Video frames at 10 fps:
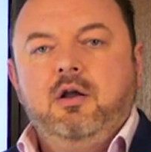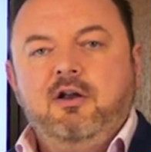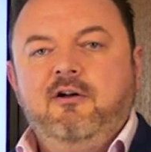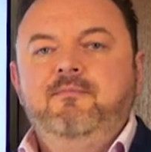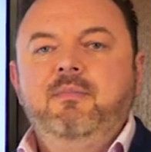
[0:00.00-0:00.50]

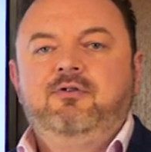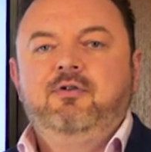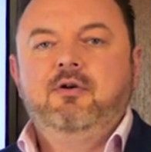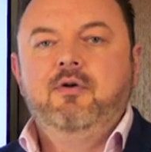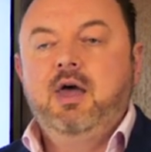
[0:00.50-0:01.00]
Love
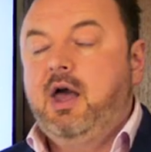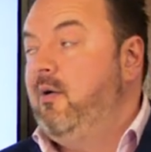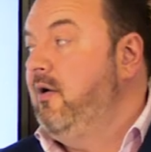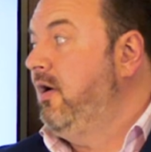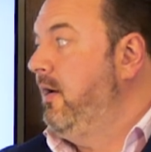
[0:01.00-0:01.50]
Metricon.
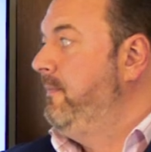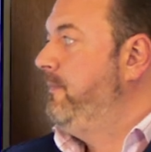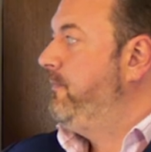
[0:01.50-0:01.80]
However,